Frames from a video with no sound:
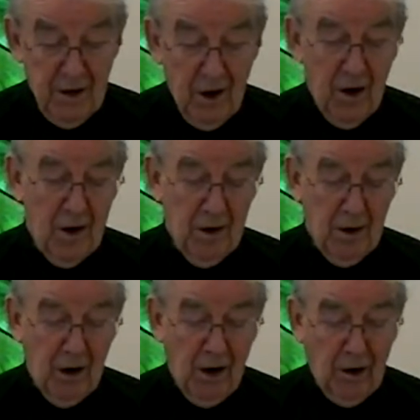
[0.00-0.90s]

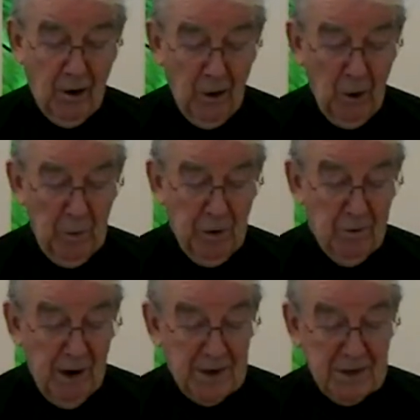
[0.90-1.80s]
All her hope
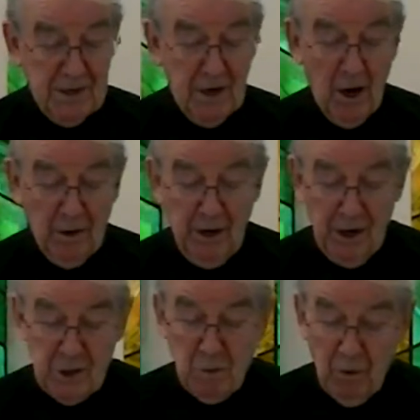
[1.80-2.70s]
rested on
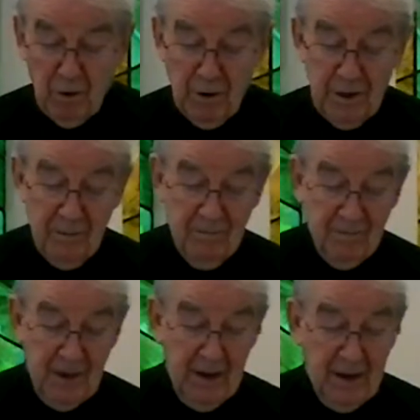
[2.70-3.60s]
his word.
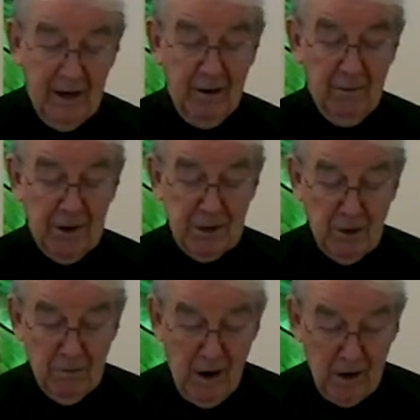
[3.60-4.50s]
He was
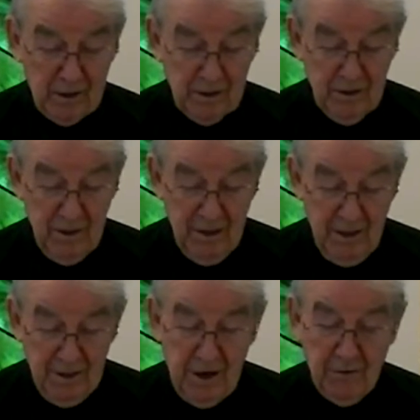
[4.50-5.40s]
her rock.
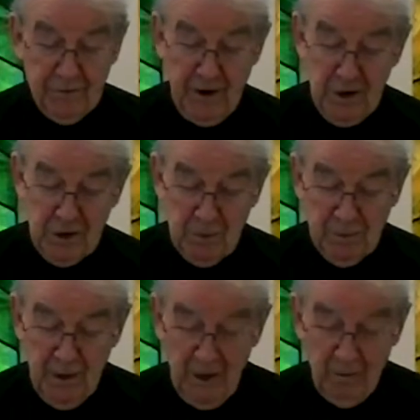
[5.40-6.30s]
Their
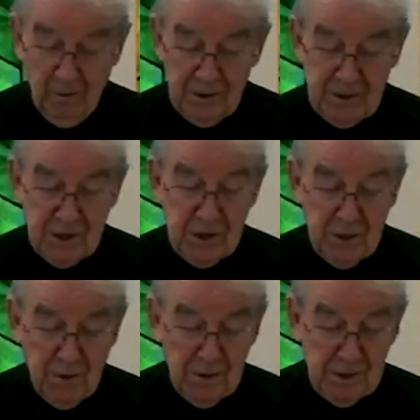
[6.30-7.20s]
friendship was the
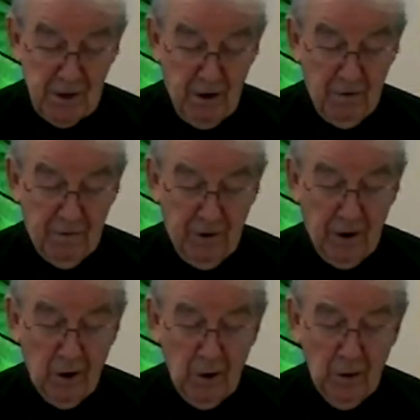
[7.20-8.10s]
source of her
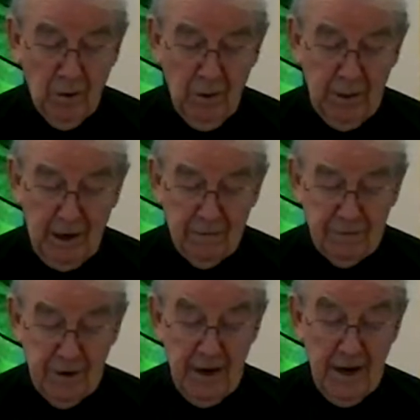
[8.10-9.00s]
whole
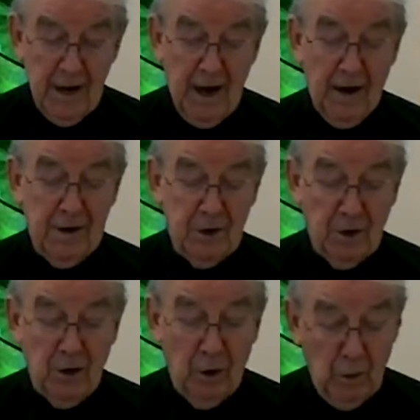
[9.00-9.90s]
life and
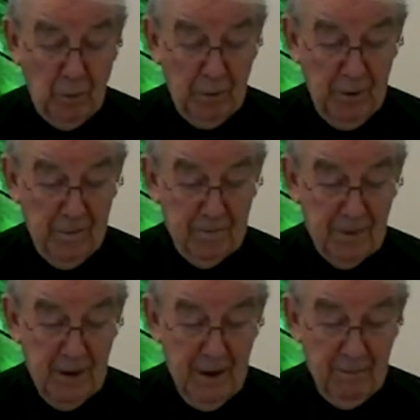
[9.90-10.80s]
her hope.
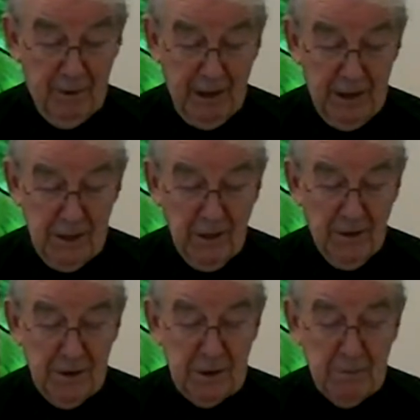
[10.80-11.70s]
Be it done
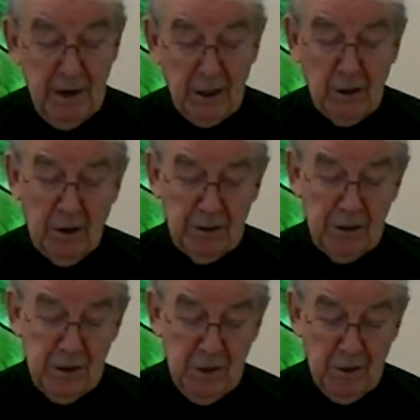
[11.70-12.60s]
unto me
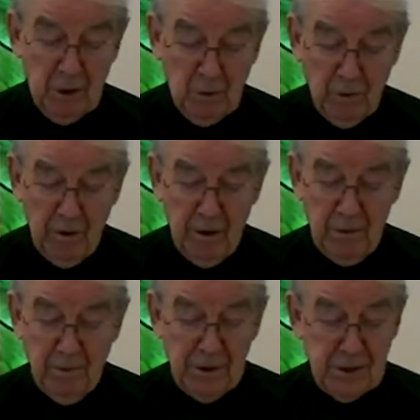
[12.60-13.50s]
according to your
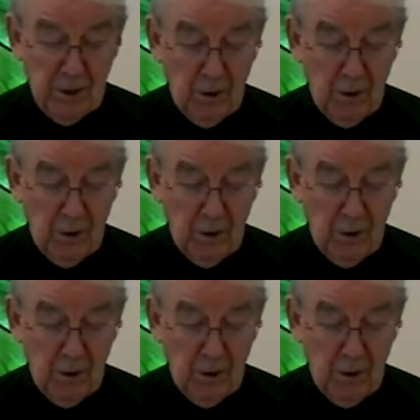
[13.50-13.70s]
word was her